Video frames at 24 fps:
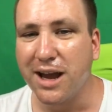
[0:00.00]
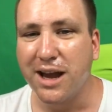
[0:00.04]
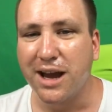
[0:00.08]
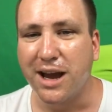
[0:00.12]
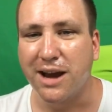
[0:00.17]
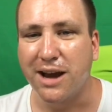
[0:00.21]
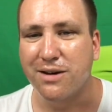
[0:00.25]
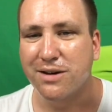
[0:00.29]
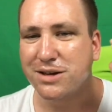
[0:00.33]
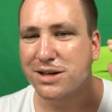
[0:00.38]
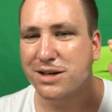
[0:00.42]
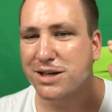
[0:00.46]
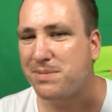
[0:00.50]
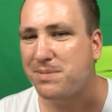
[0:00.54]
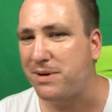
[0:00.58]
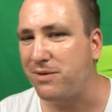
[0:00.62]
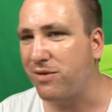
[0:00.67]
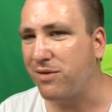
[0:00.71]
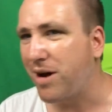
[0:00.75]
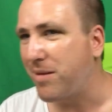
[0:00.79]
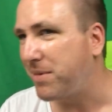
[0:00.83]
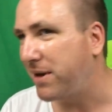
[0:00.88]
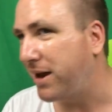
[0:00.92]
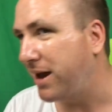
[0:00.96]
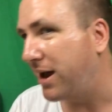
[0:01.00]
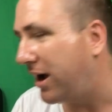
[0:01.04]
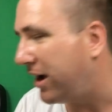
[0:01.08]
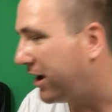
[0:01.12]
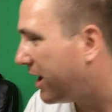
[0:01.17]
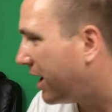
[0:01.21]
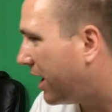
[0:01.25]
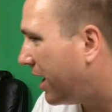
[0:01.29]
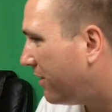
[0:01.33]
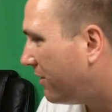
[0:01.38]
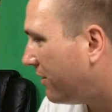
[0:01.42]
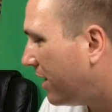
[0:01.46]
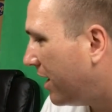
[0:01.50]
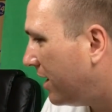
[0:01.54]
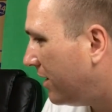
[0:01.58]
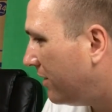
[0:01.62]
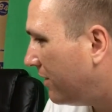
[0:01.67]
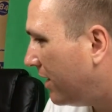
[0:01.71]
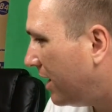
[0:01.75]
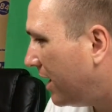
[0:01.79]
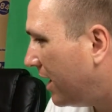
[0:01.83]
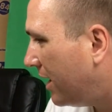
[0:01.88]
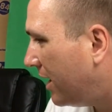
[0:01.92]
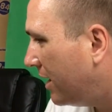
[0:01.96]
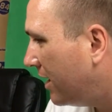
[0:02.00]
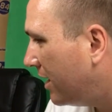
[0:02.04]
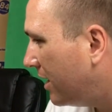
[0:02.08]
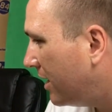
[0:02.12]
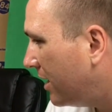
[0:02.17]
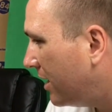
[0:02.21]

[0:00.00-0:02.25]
It would just be rub it. Okay, right, are you ready?